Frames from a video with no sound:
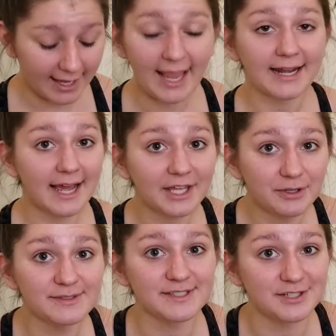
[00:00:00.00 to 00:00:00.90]
And I
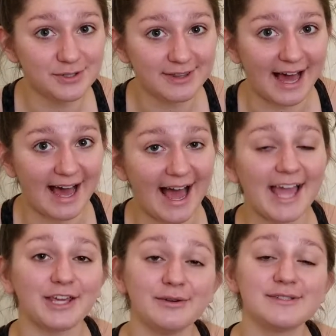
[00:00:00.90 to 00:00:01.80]
used to do that. I
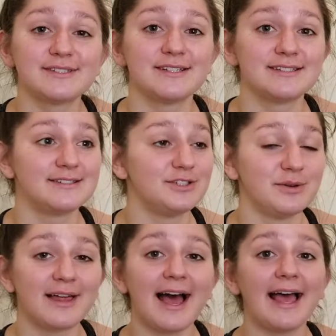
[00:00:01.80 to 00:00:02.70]
used to do
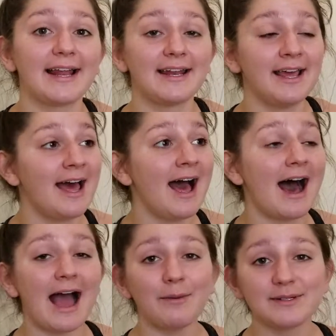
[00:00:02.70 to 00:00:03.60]
that, and
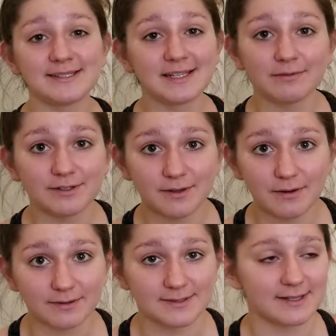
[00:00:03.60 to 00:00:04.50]
I would see results.